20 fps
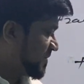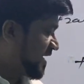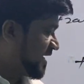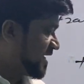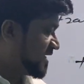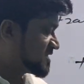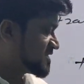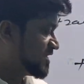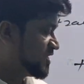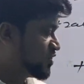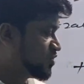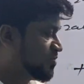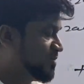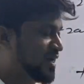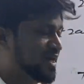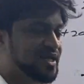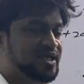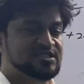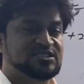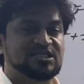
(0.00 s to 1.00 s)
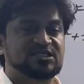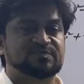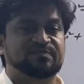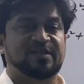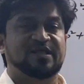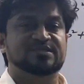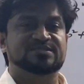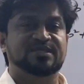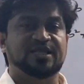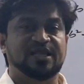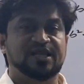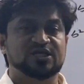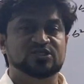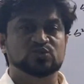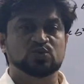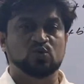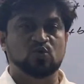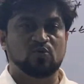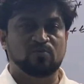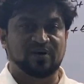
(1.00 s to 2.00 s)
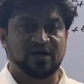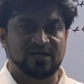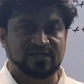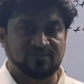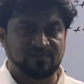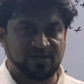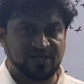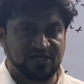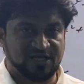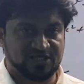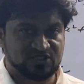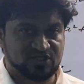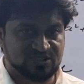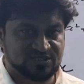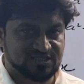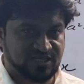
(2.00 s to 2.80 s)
minus into minus is plus. There is no multiplication